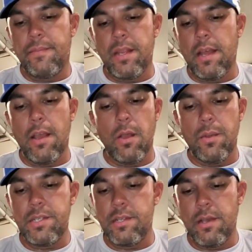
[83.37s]
and I
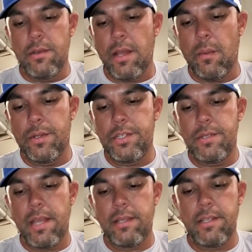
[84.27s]
always know that once
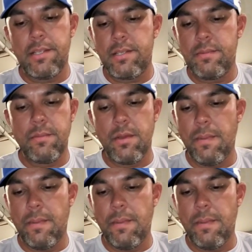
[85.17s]
you take this